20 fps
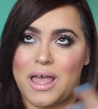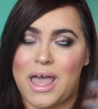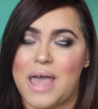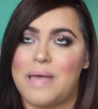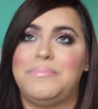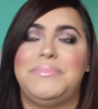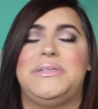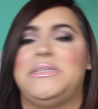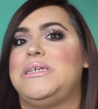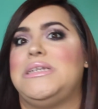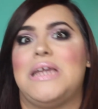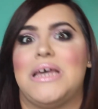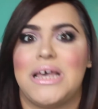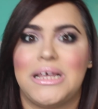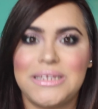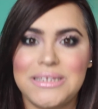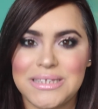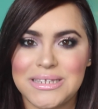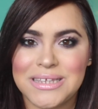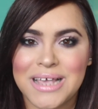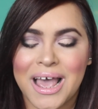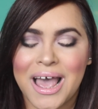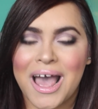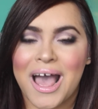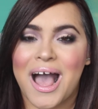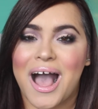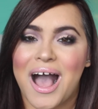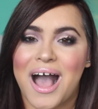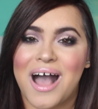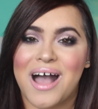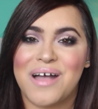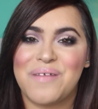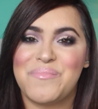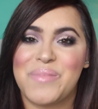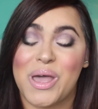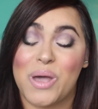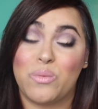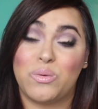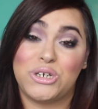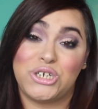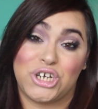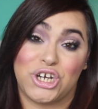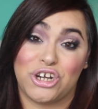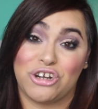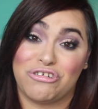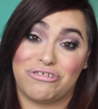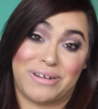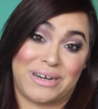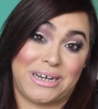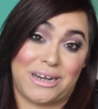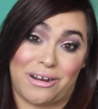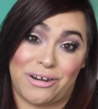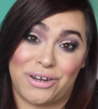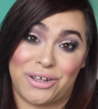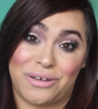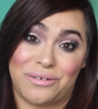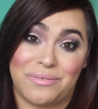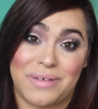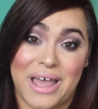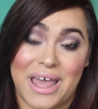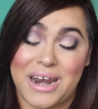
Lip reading: emptiness, it would turn green on you.